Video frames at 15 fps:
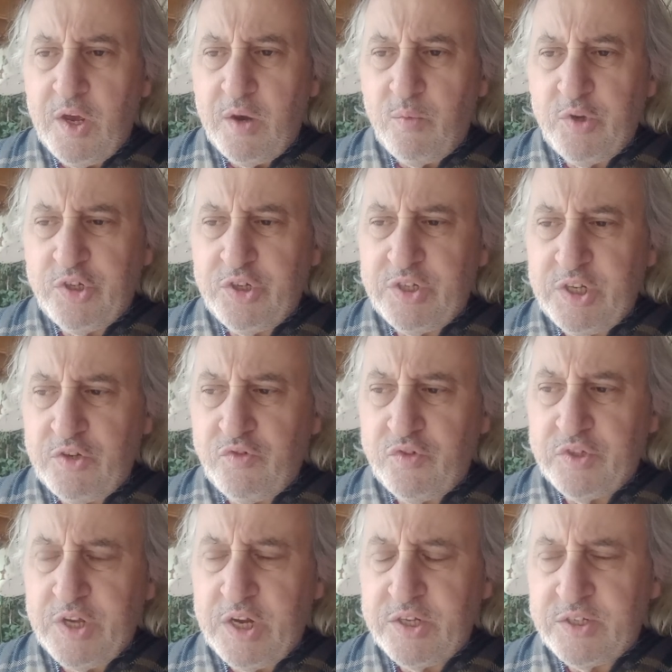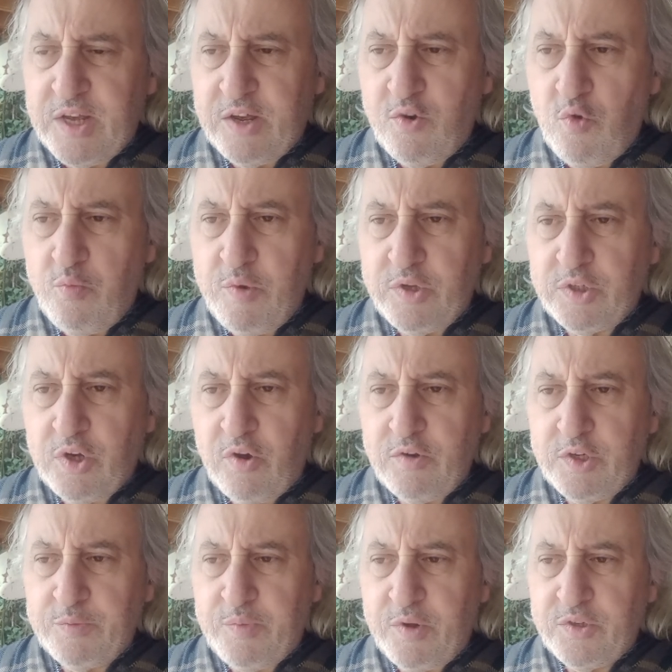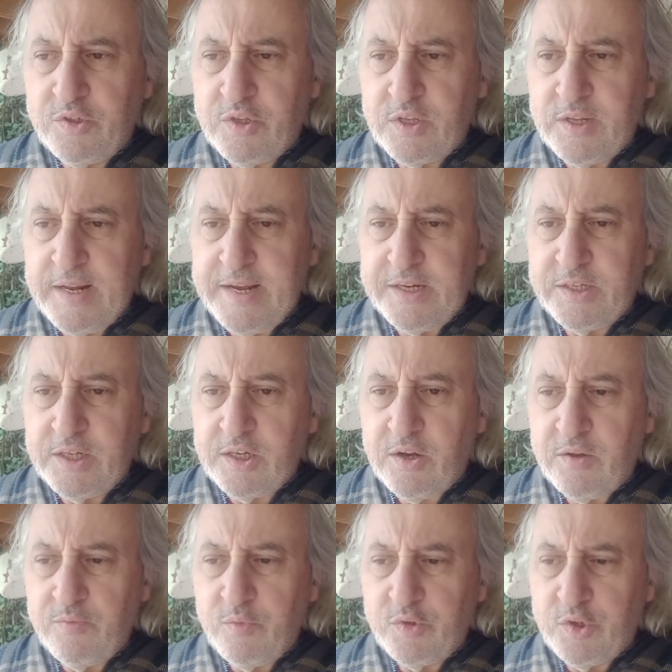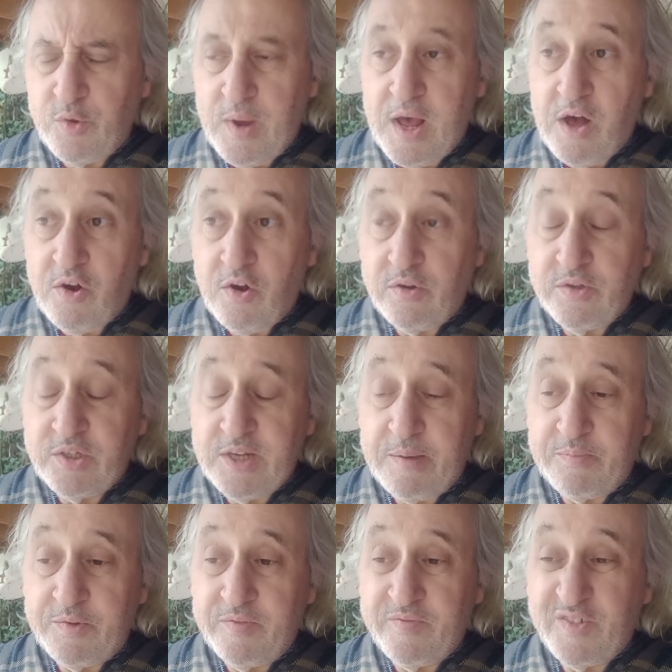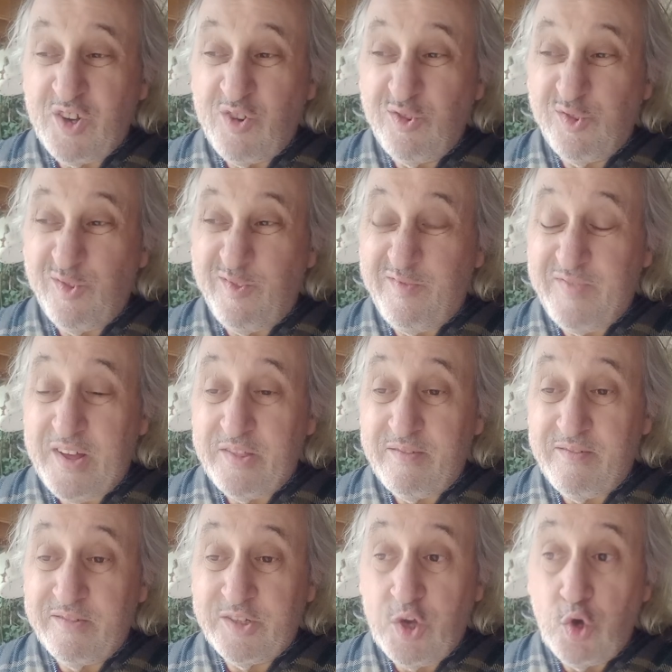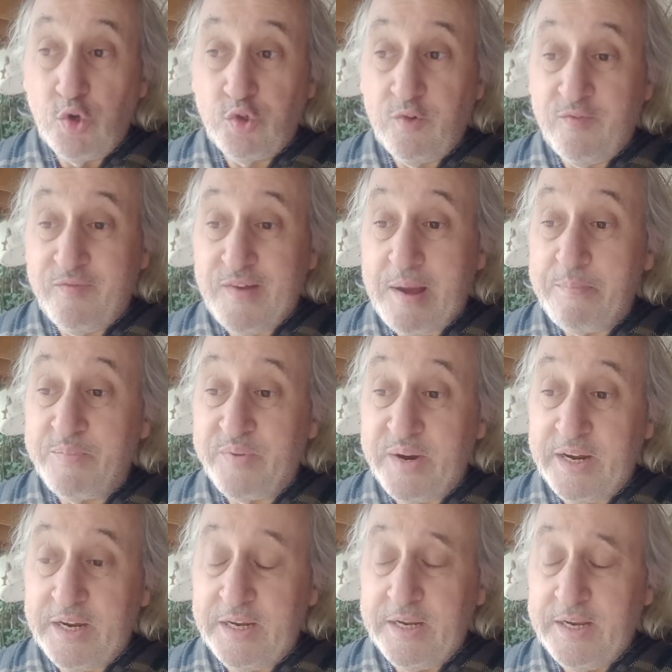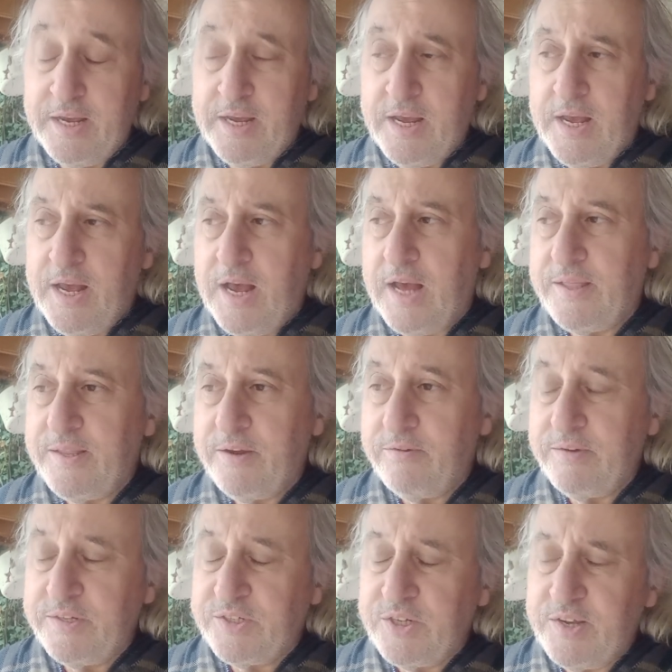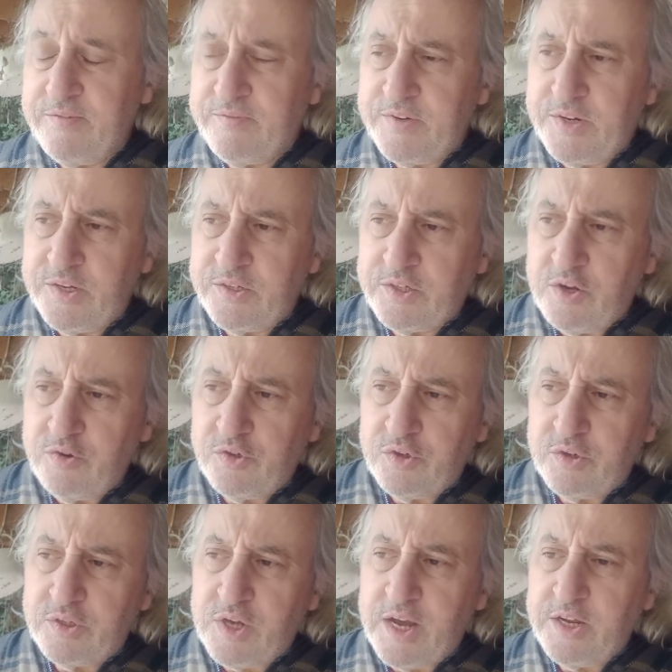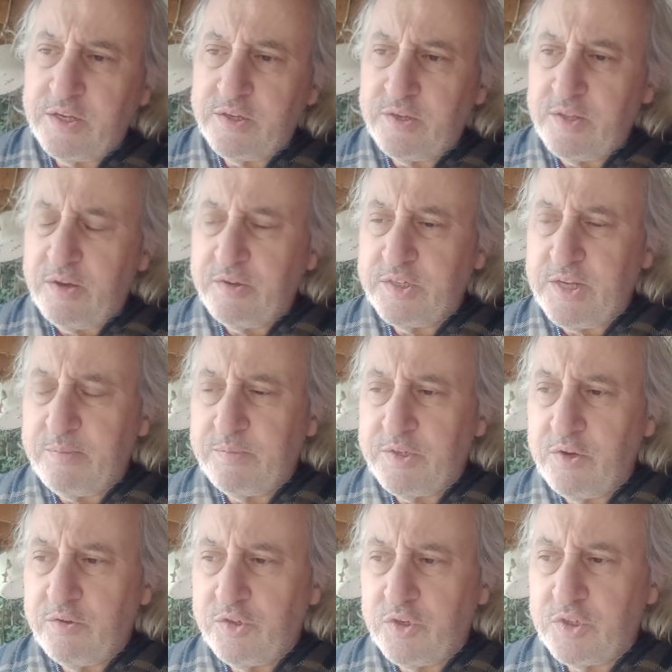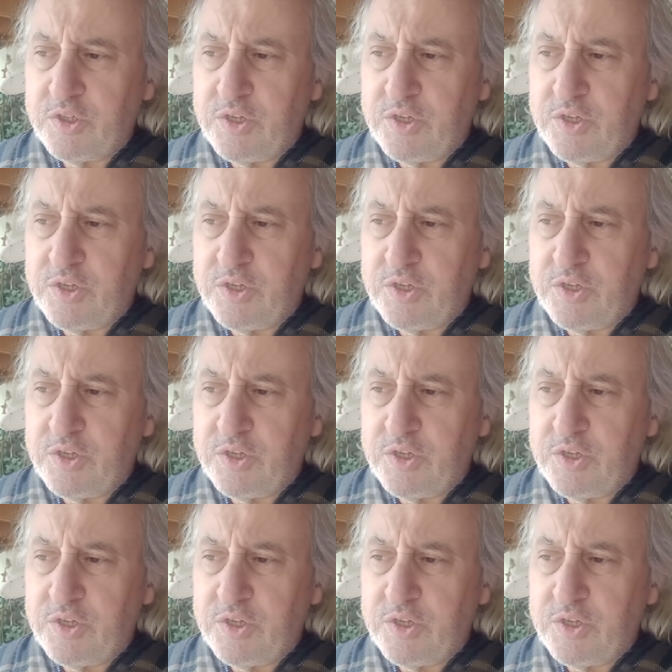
which is interesting because that almost corresponds to the later co to our concept of social fabric. And there is even in social science, there are some social